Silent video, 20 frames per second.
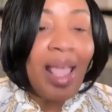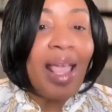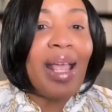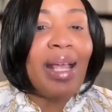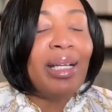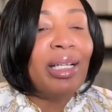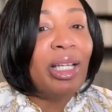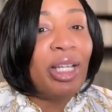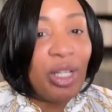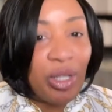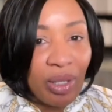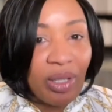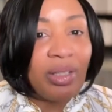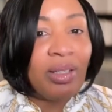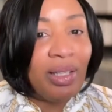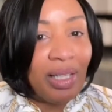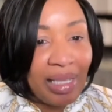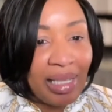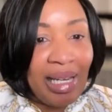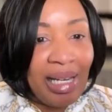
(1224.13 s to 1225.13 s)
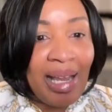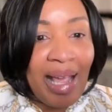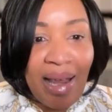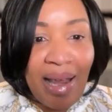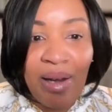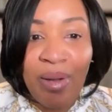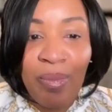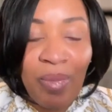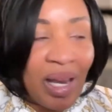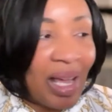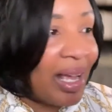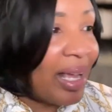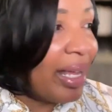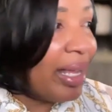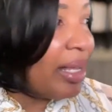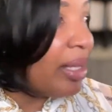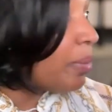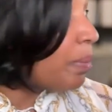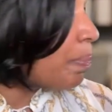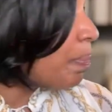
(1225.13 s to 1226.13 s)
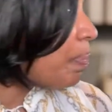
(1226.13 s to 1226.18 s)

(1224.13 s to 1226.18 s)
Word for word: and you're looking at them like,